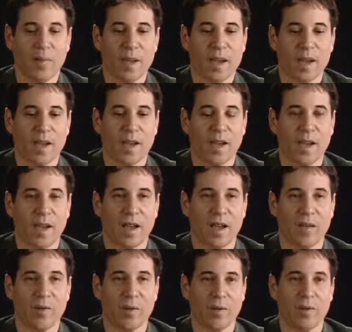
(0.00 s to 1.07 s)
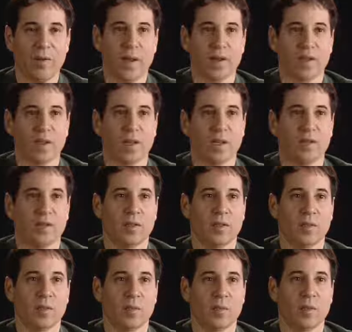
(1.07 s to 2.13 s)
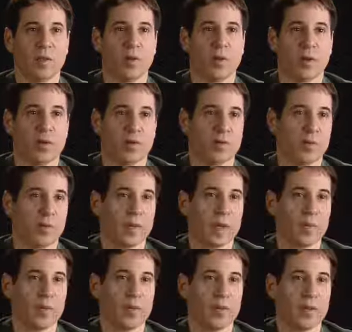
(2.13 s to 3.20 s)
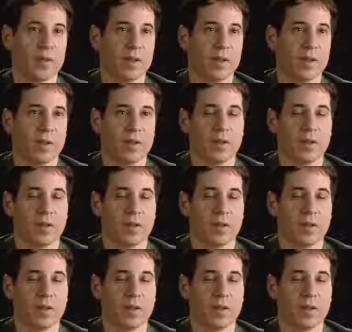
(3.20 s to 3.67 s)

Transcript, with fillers: back with affection at some of the artists from that period,